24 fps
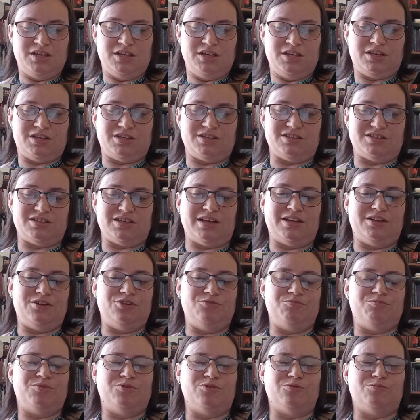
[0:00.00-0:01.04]
because I
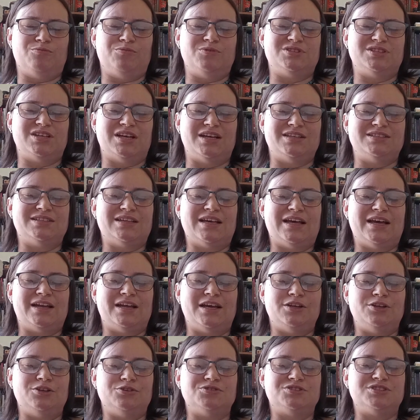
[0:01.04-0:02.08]
know, besides that, I
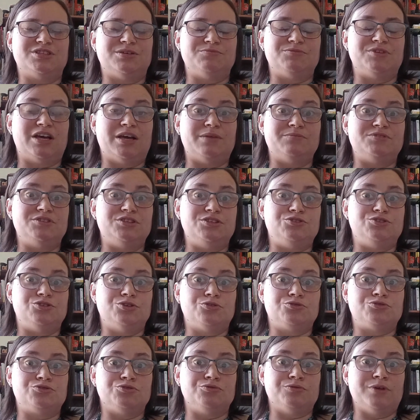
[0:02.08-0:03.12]
know sometimes he
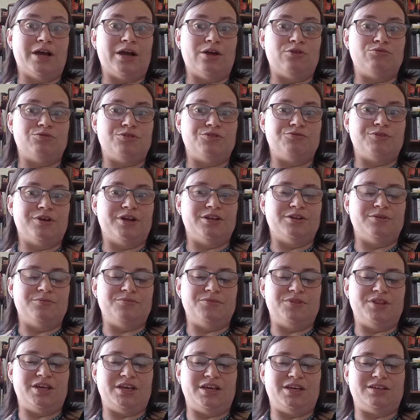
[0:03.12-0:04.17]
joked around with random
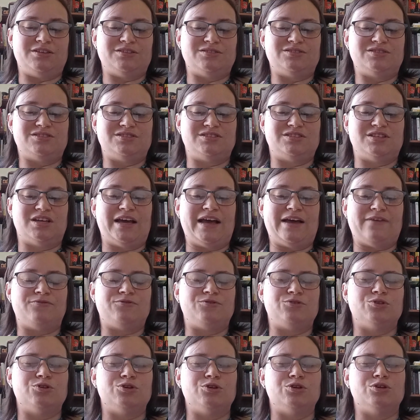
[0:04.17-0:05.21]
things
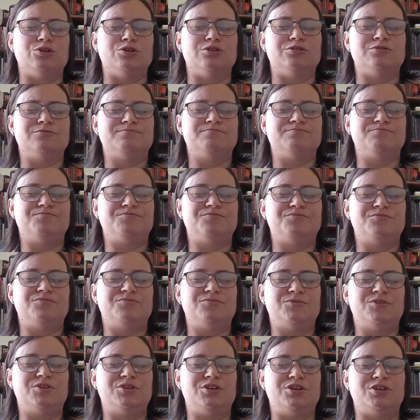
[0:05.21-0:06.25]
after,
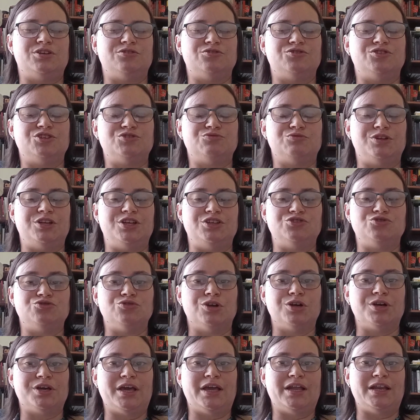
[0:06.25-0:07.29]
you know, just when he's
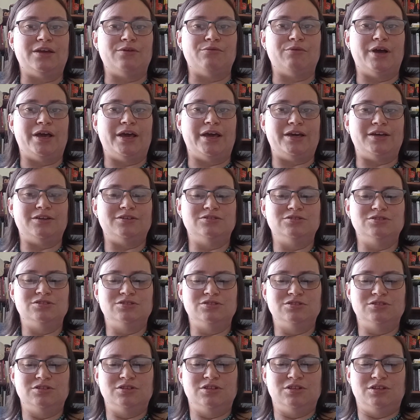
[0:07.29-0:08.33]
drunk anyway.
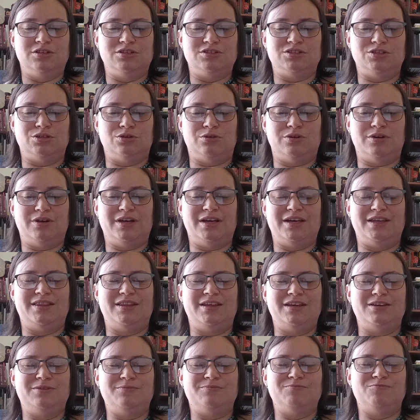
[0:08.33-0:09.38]
So I
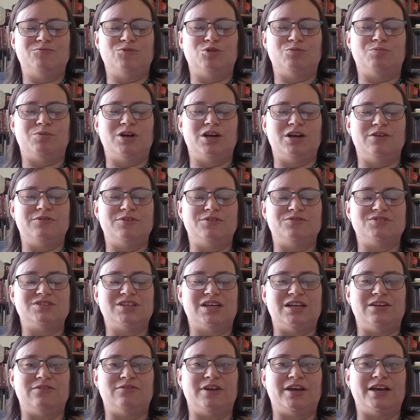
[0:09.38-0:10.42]
think, well, part of it is
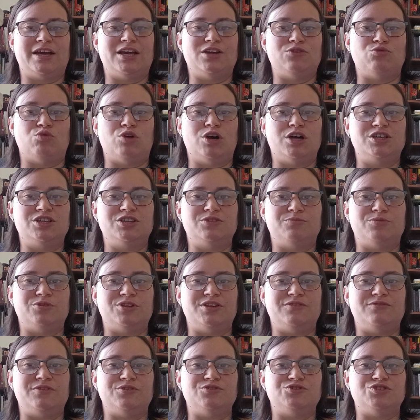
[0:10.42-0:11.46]
kind of like, yeah, I wanted to
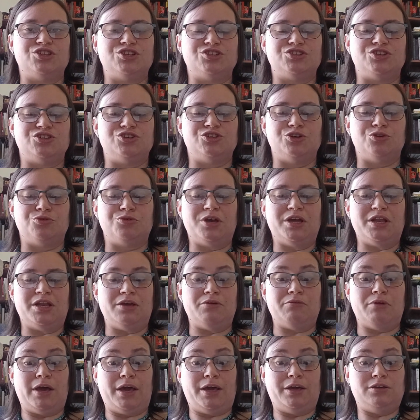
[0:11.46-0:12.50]
believe it was just a joke
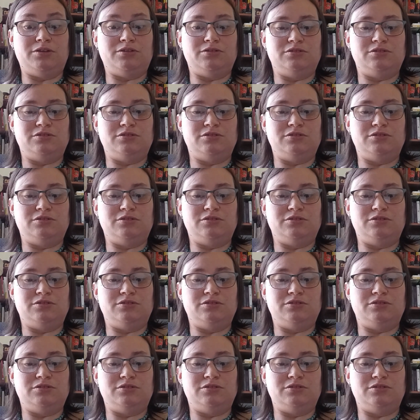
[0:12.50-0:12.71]
anyway.